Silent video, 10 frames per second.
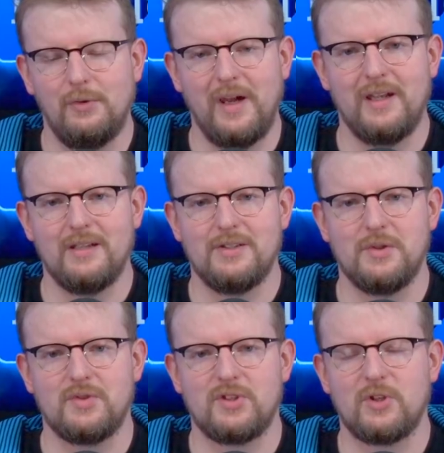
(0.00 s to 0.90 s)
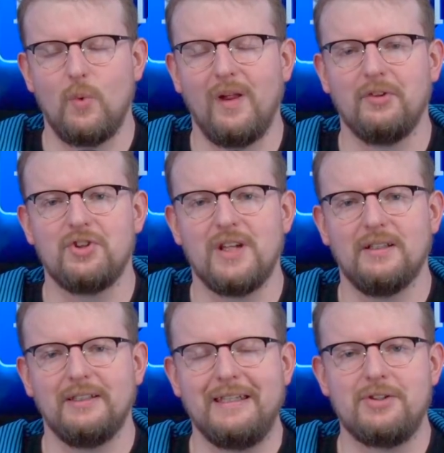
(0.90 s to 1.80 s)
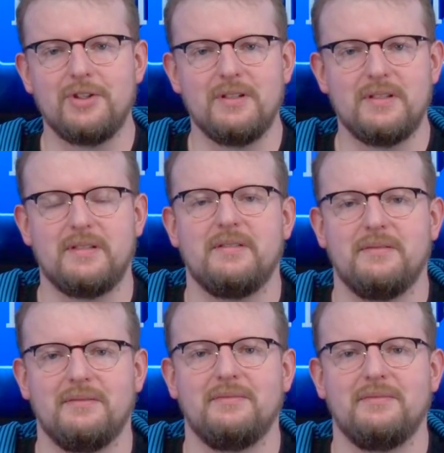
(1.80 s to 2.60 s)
Greetings, you squelching leeches.